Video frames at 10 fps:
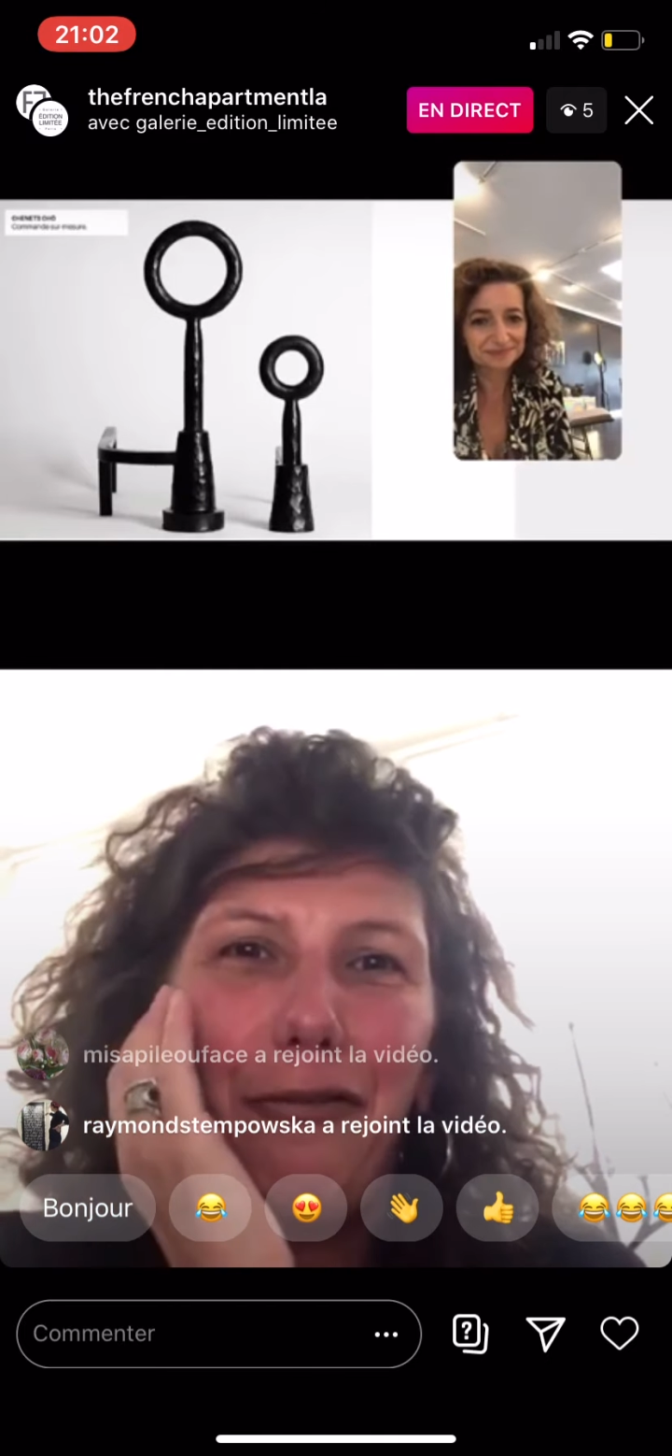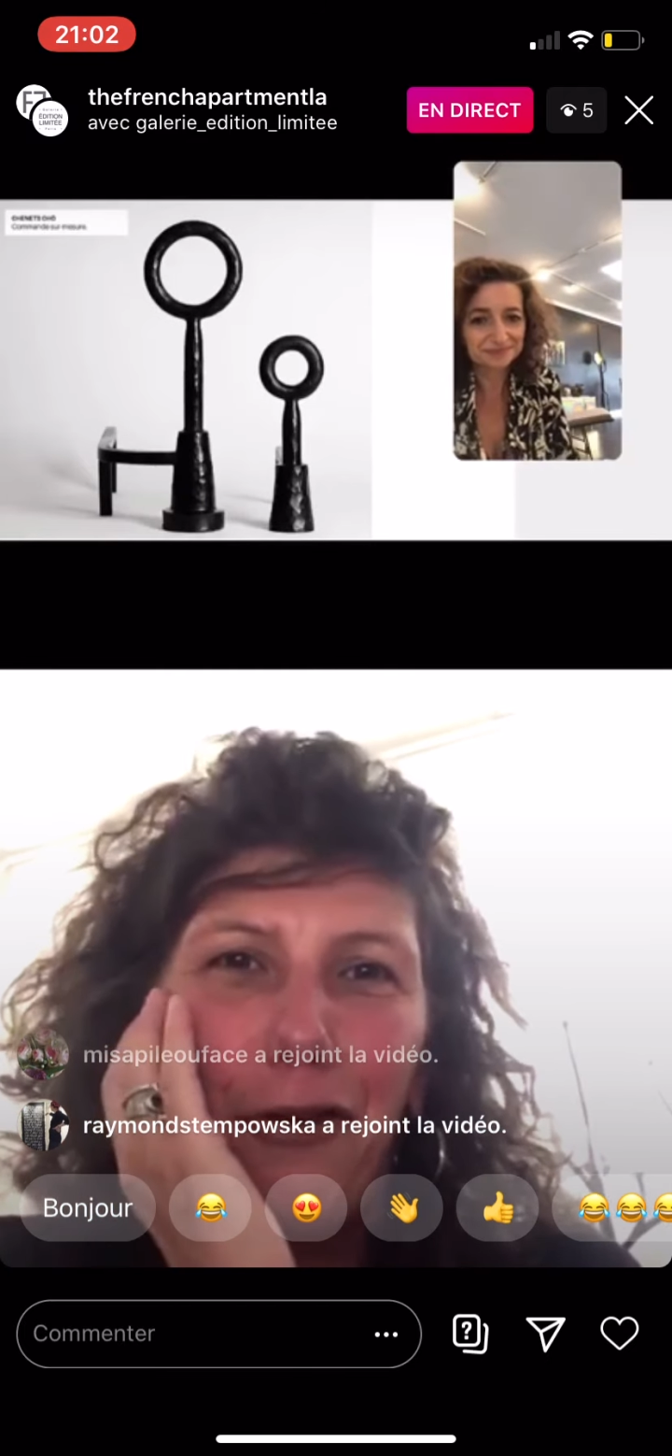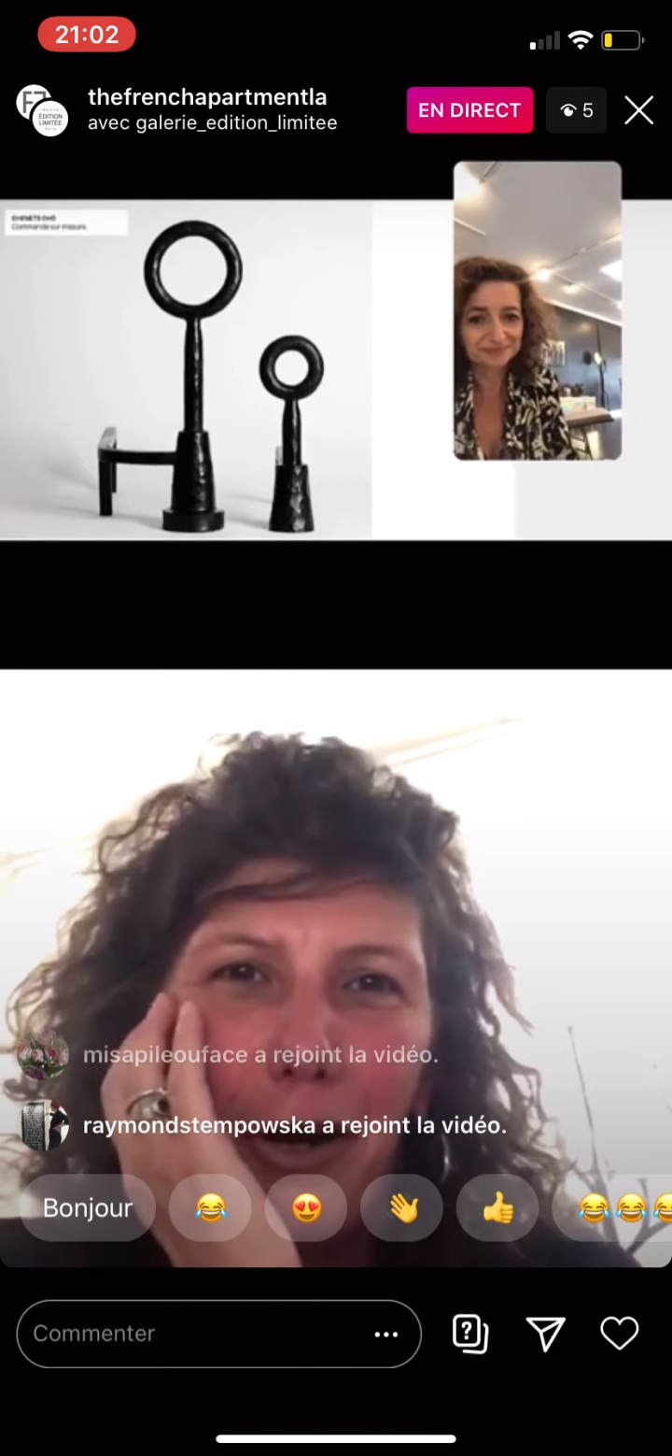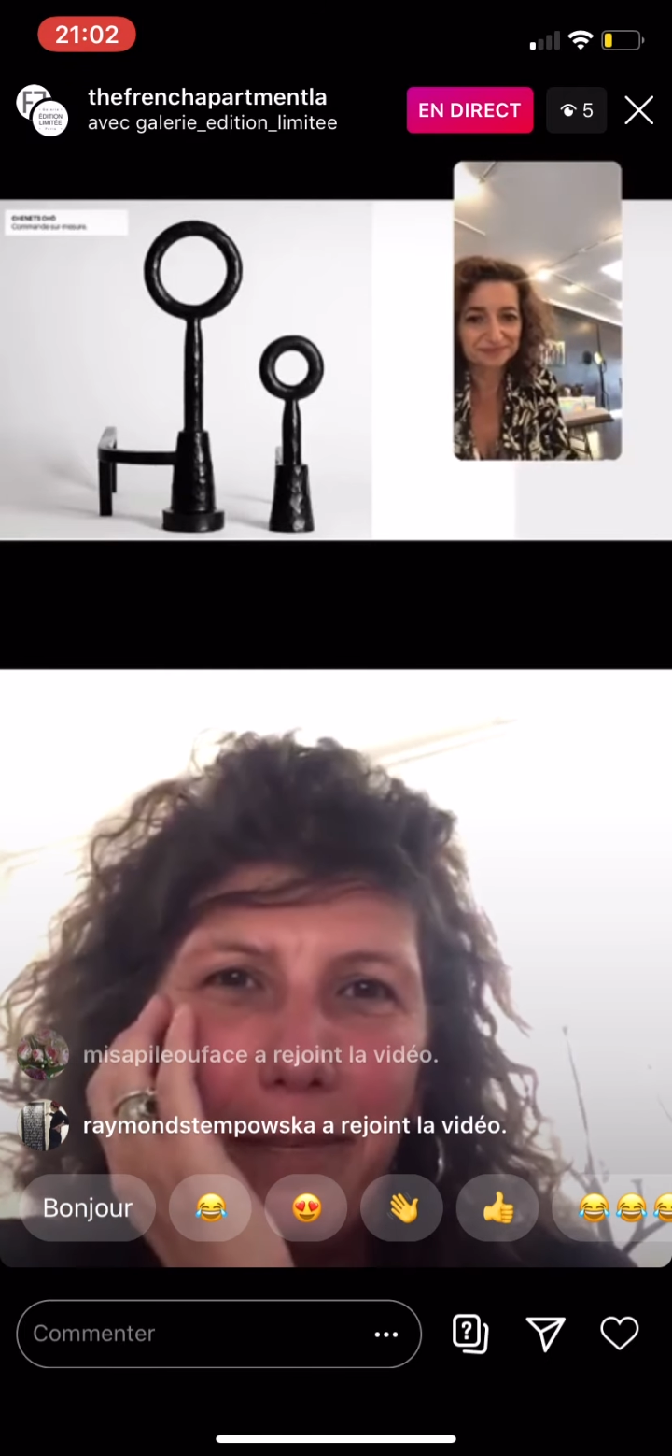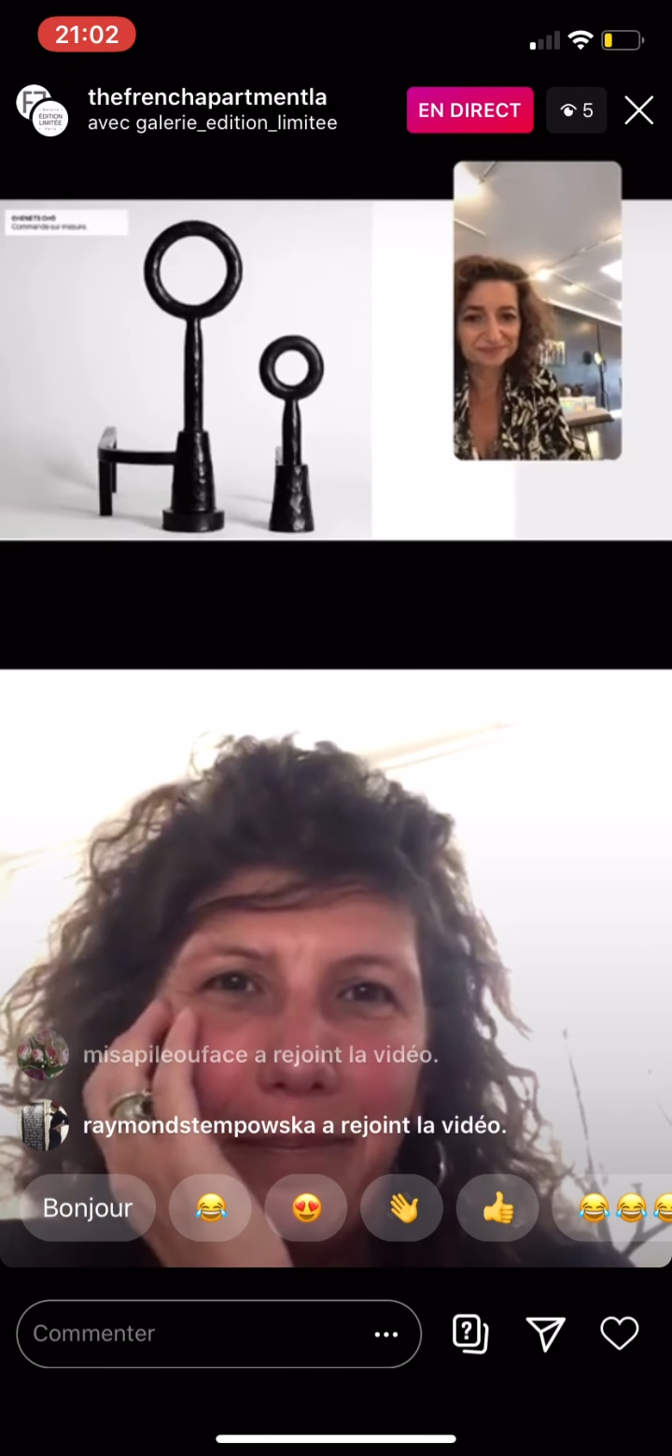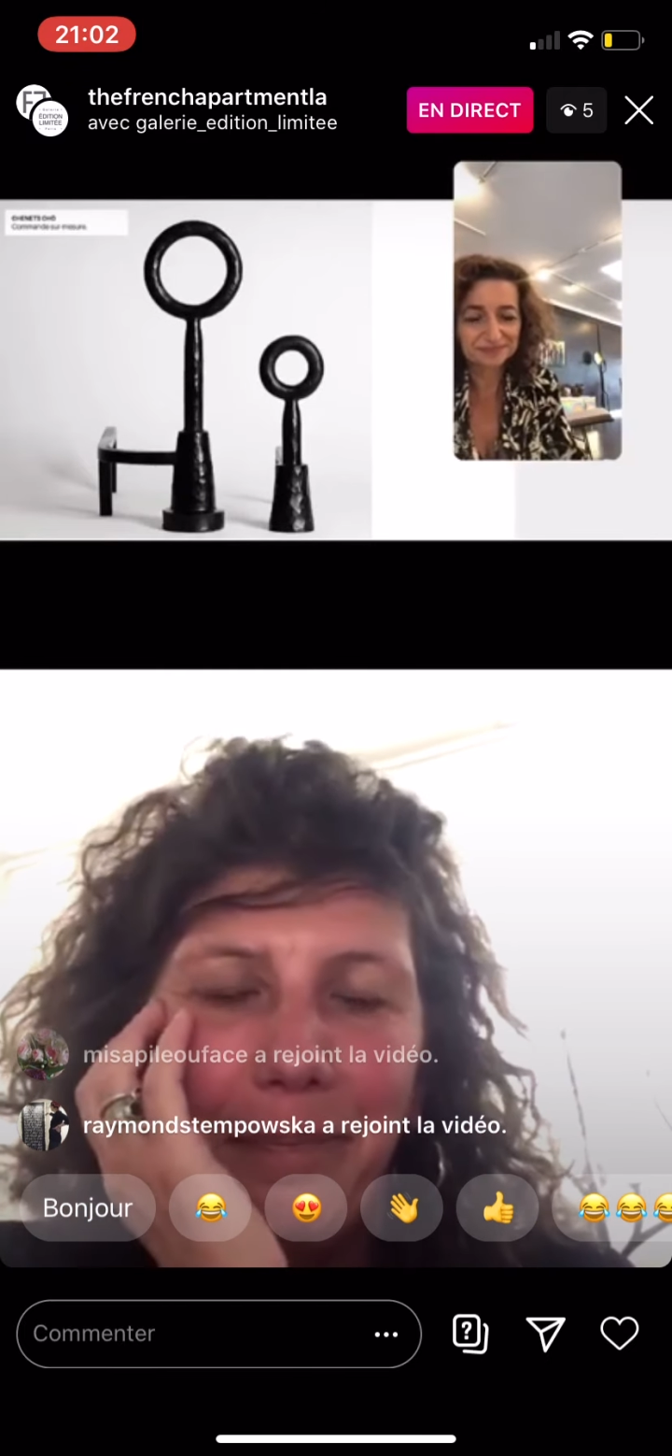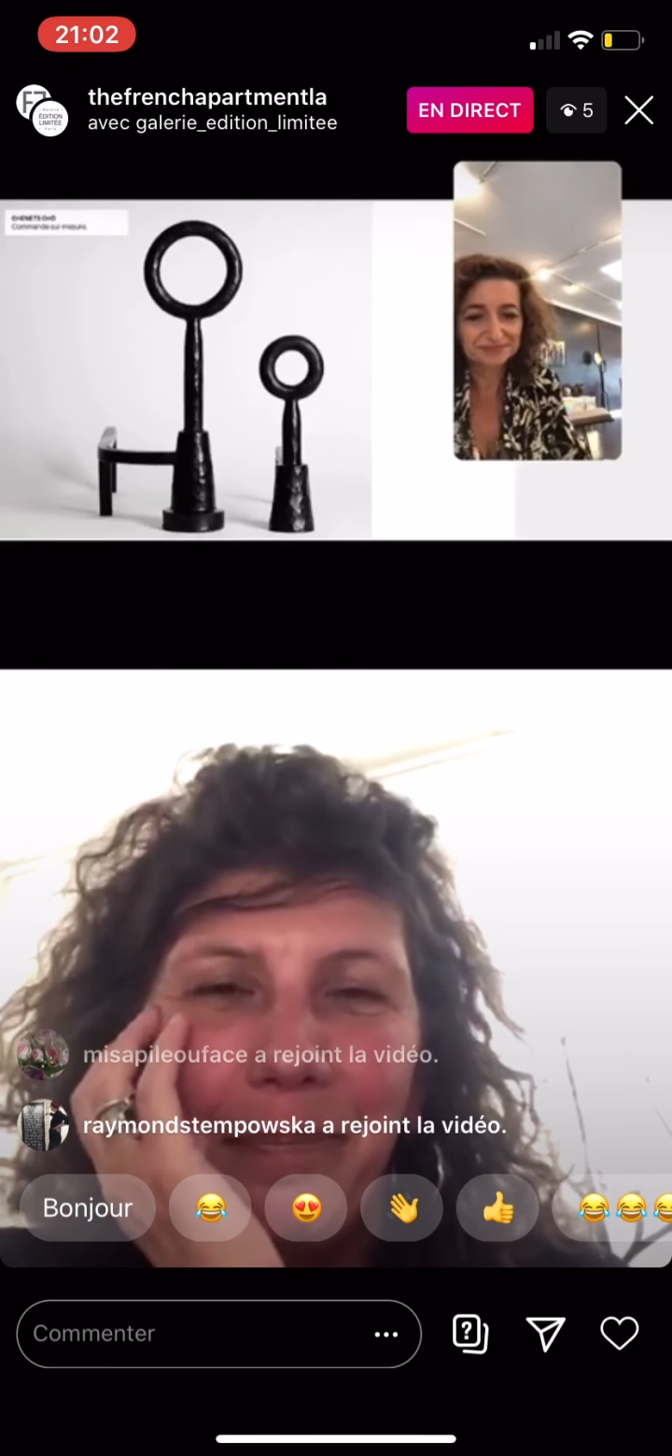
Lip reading: for him.